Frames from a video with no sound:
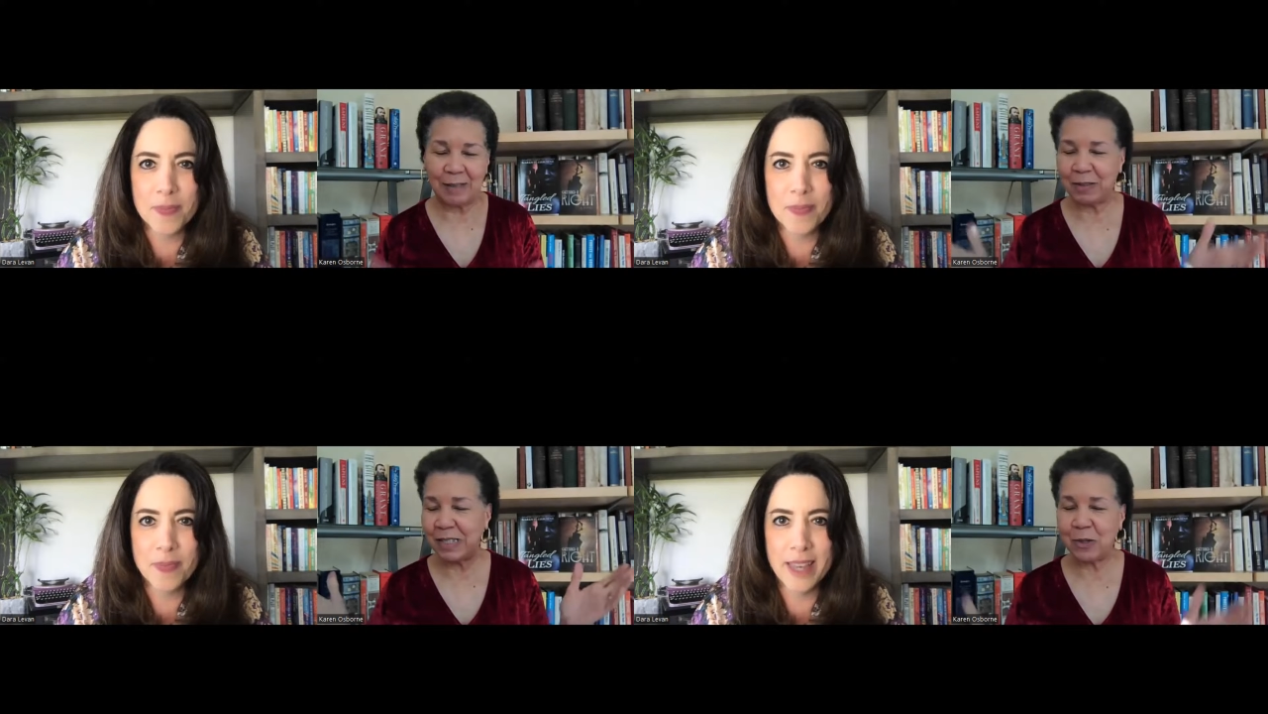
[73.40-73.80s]

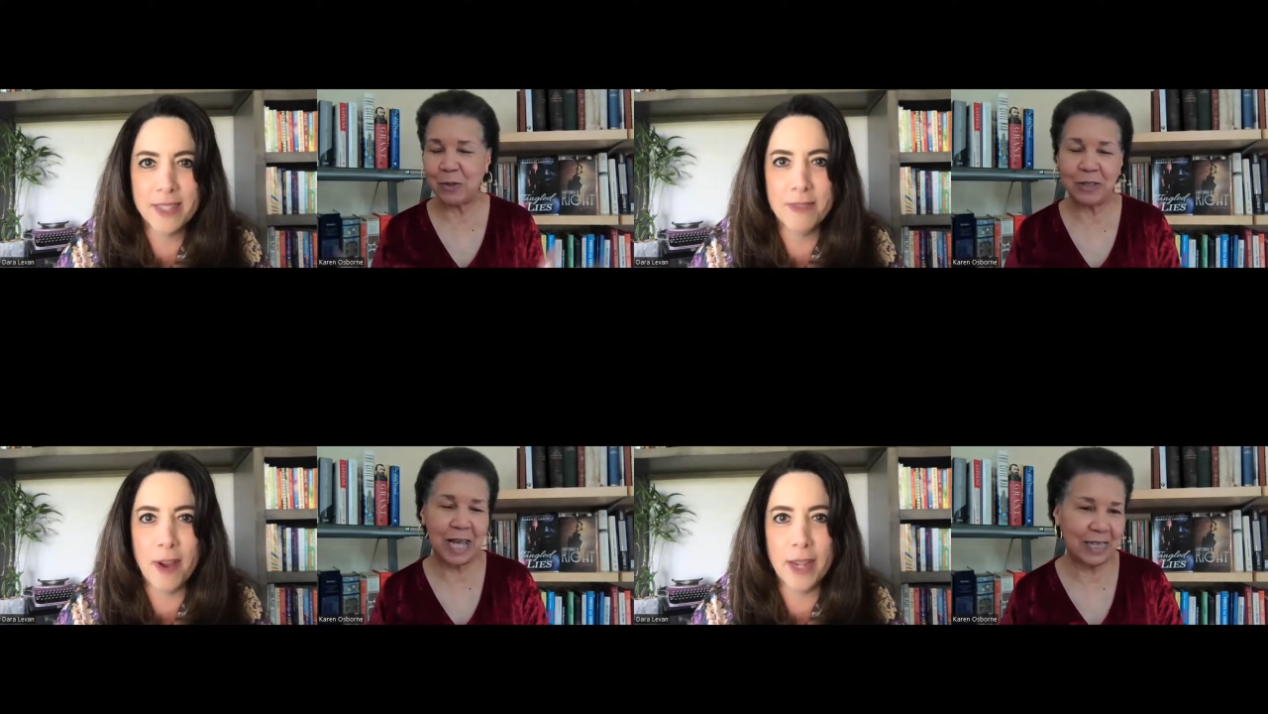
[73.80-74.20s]
Speaker 1: I'm
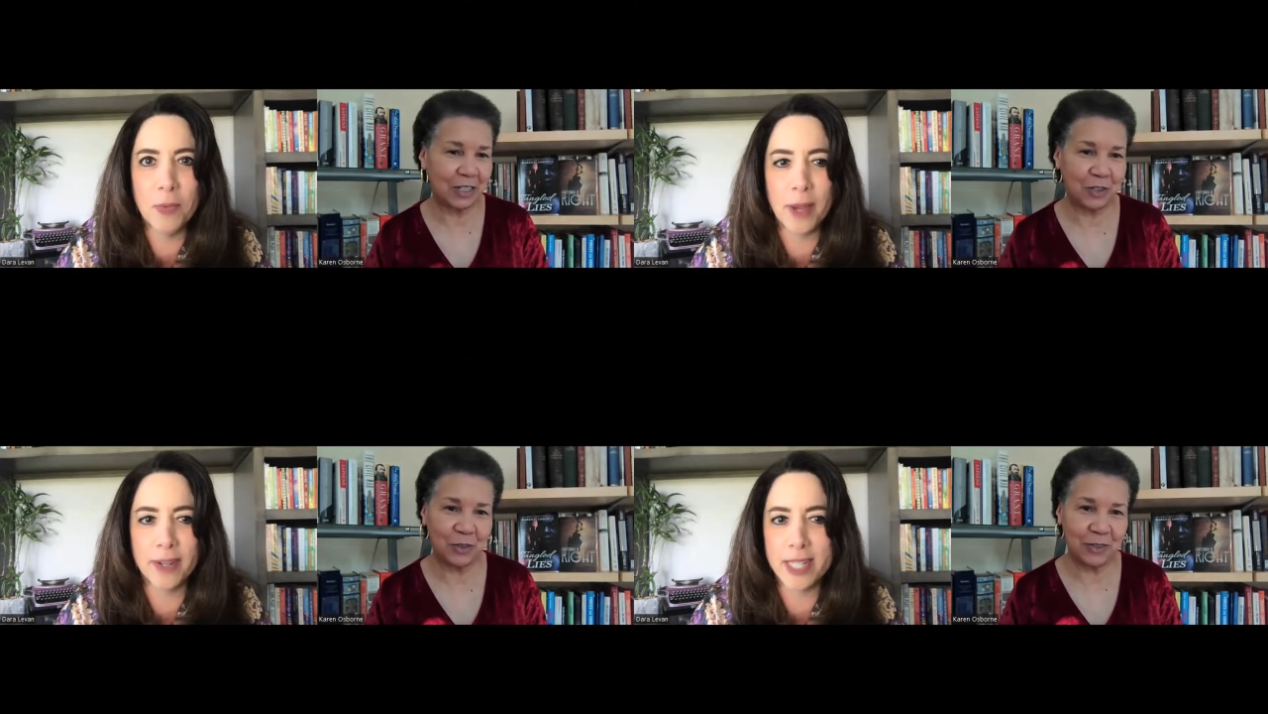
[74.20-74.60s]
just so it's
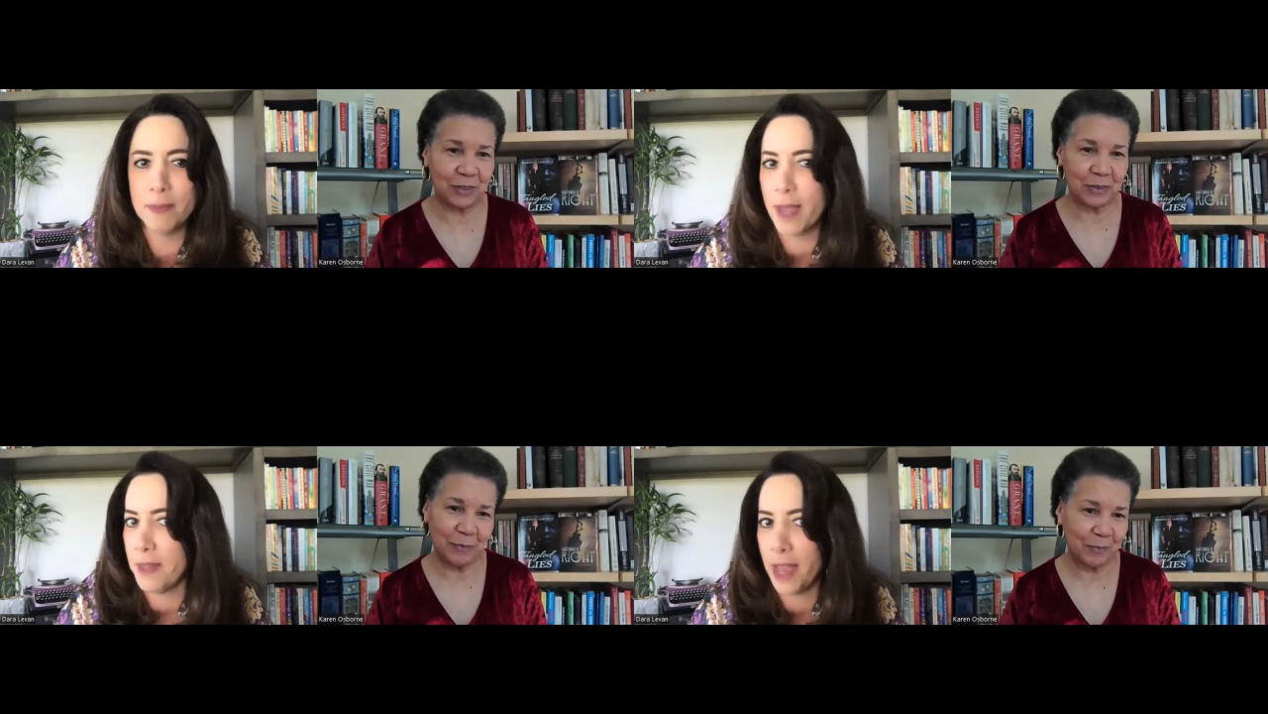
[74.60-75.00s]
very glad. weird
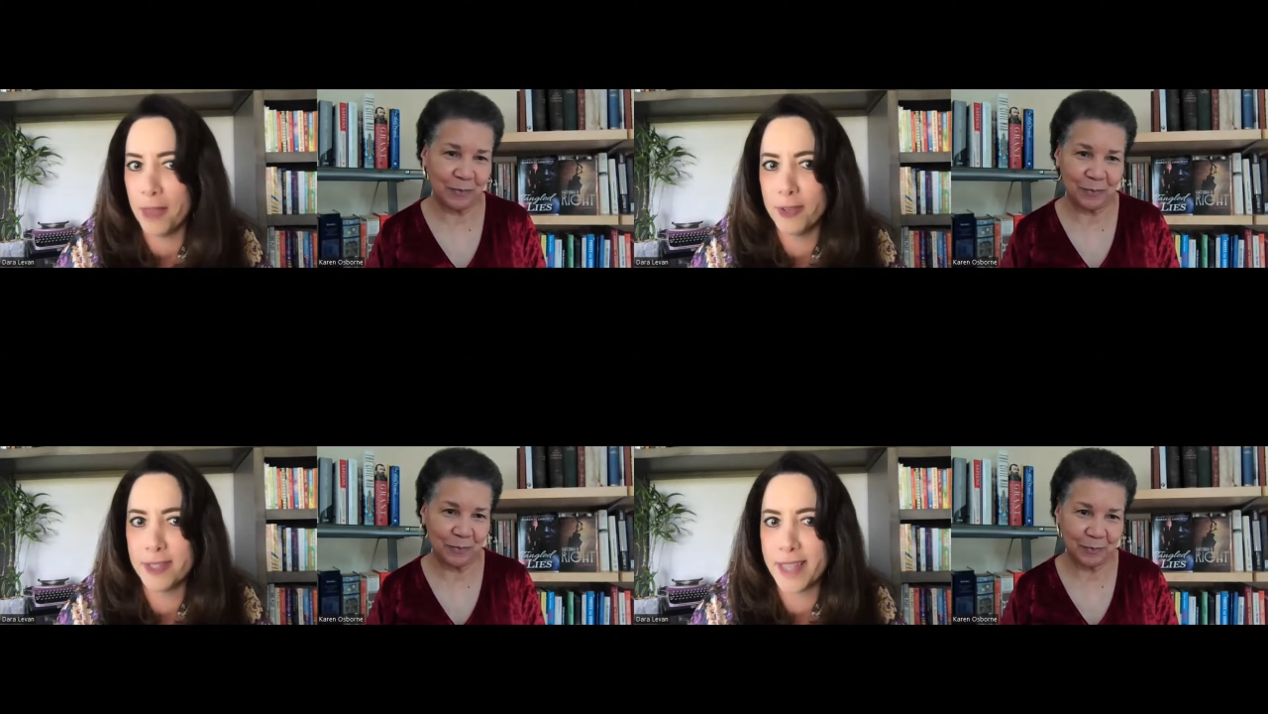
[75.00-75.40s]
to be on
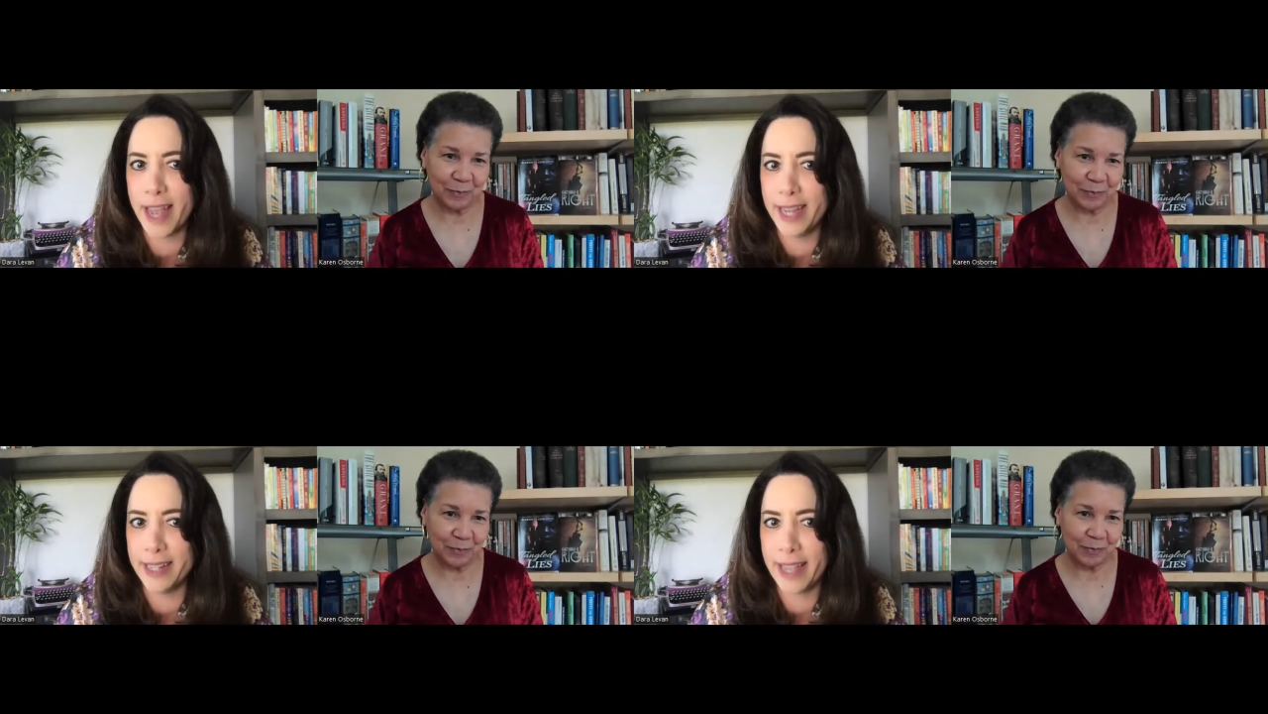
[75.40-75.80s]
the other
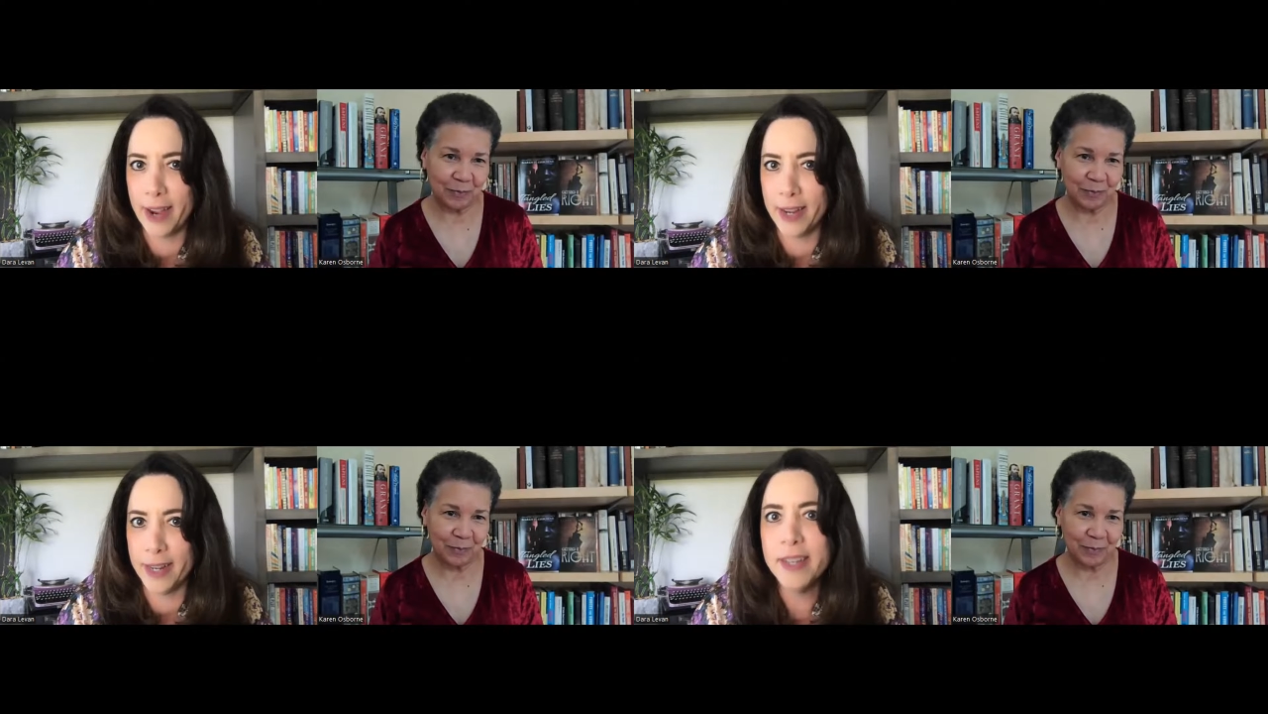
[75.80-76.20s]
side,
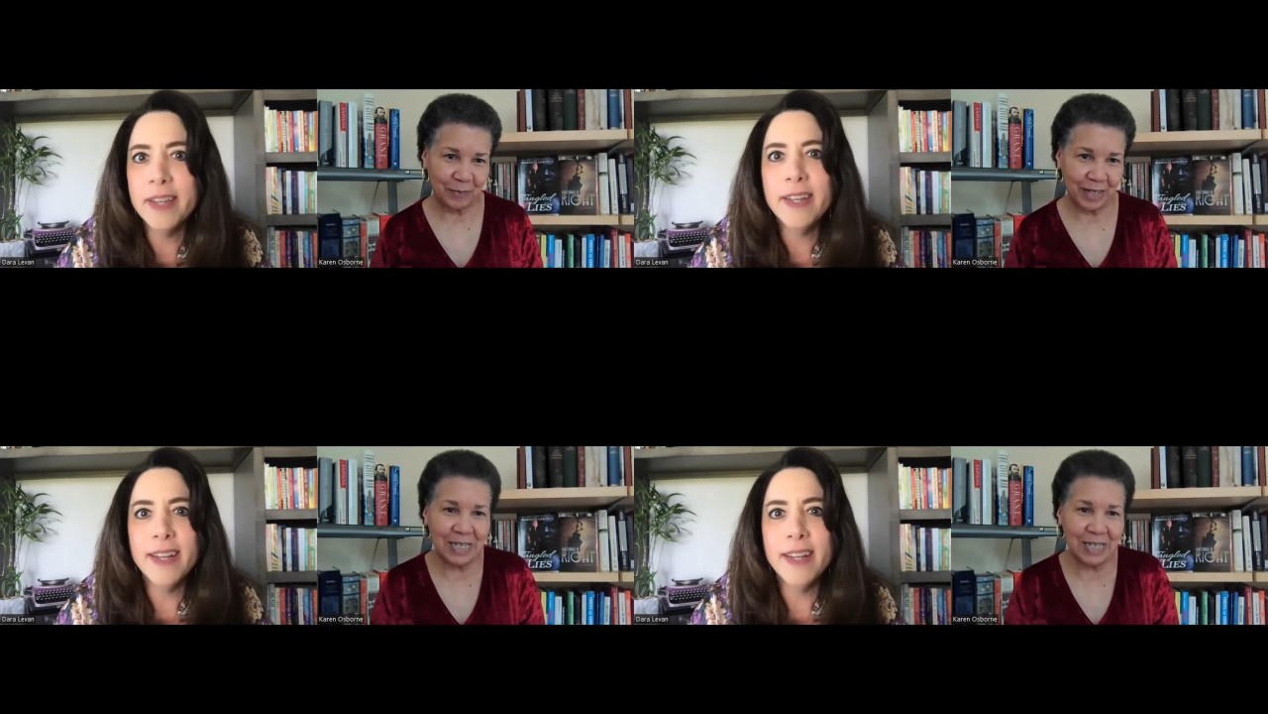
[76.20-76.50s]
Karen.